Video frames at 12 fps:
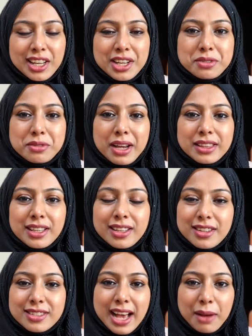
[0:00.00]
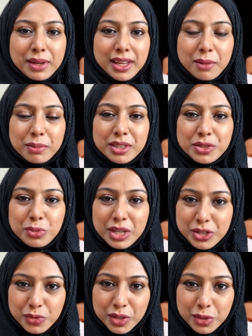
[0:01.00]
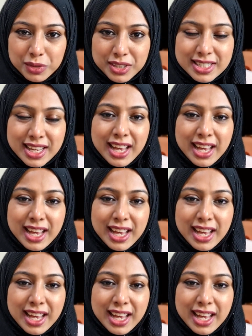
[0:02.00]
so i think that is applicable to each one of us